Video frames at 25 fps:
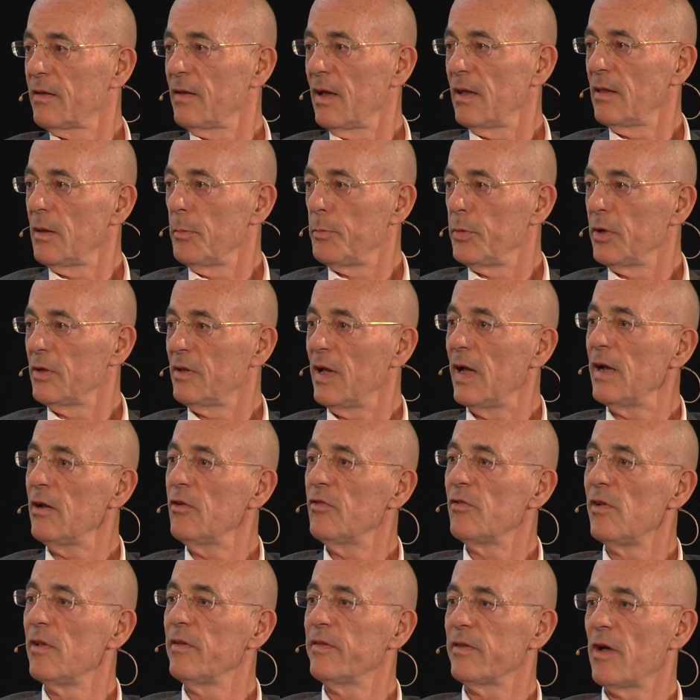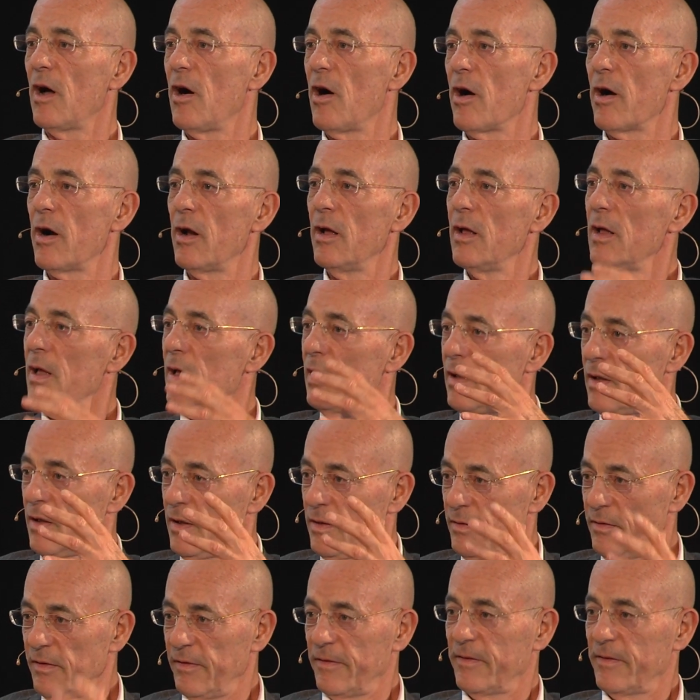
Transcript: And the potentials are the